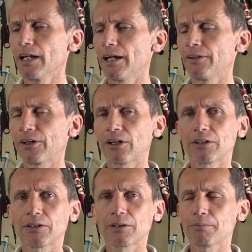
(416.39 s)
the
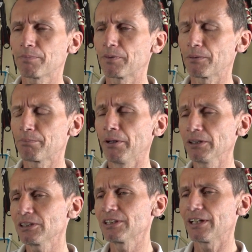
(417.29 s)

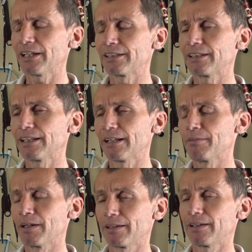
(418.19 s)
person
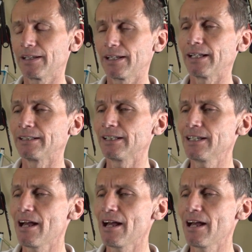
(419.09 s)
he did